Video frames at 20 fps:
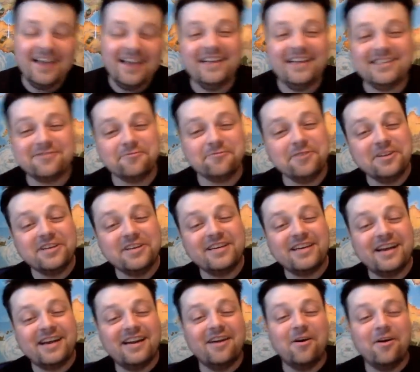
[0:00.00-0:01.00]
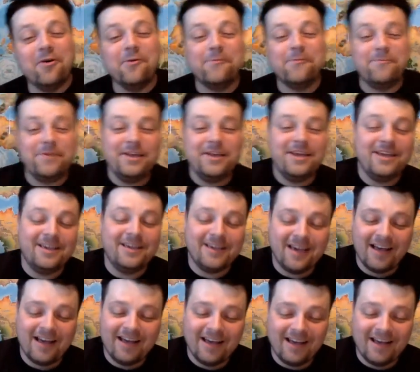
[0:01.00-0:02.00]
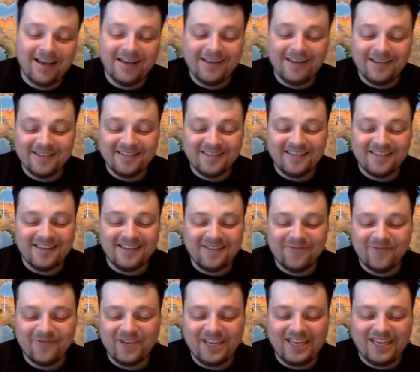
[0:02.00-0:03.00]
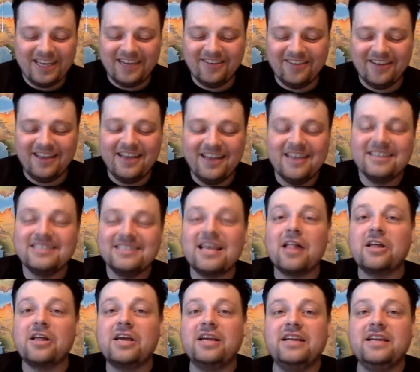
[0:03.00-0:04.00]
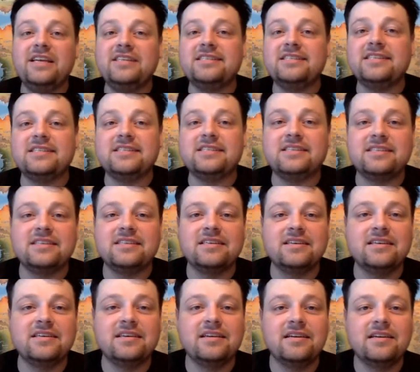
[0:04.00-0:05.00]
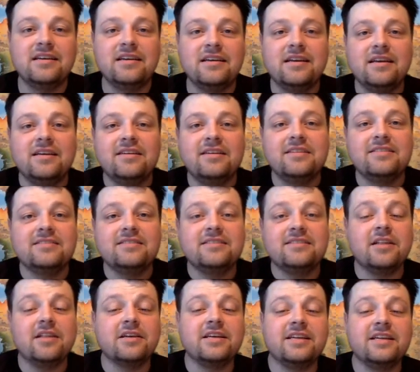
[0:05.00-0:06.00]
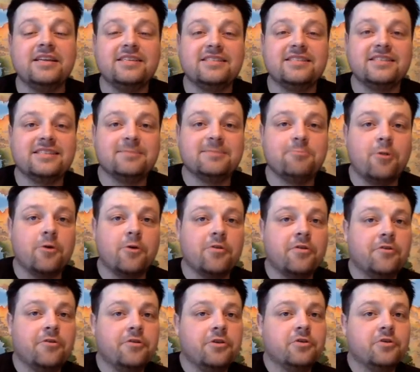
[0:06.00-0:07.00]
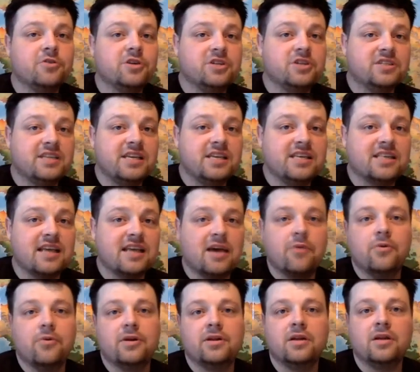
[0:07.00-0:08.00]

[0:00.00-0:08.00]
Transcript: It's really kind of OP. But anyway, telekinesis. Telekinesis, both of you could take that one.